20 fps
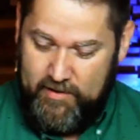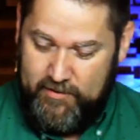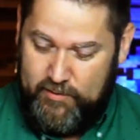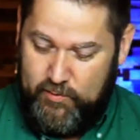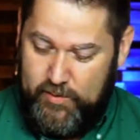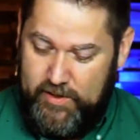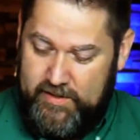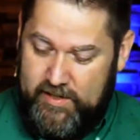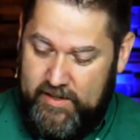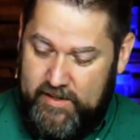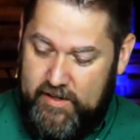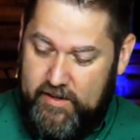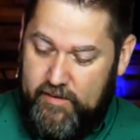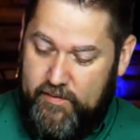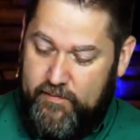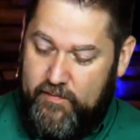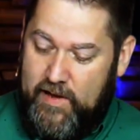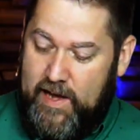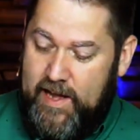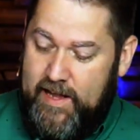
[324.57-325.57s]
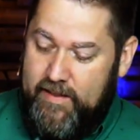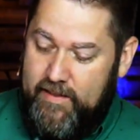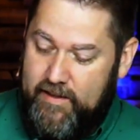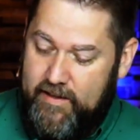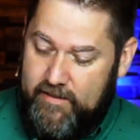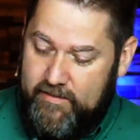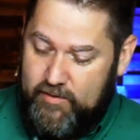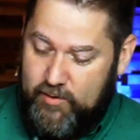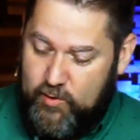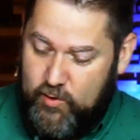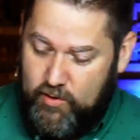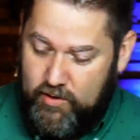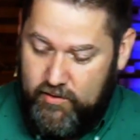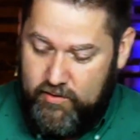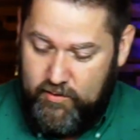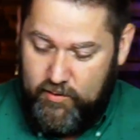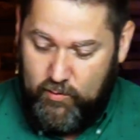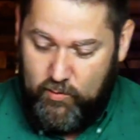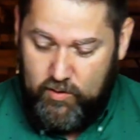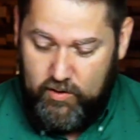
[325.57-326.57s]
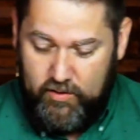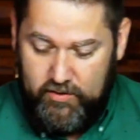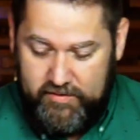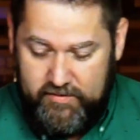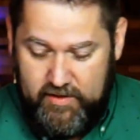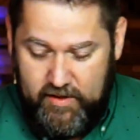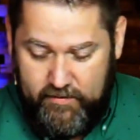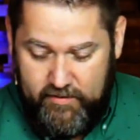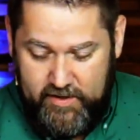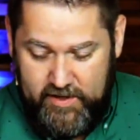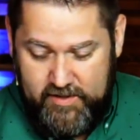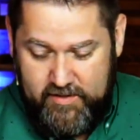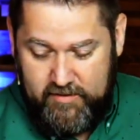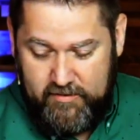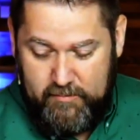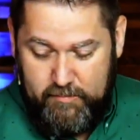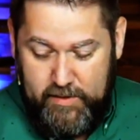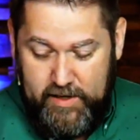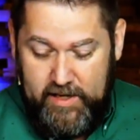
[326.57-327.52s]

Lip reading: So we tend to define this according to the world's definitions.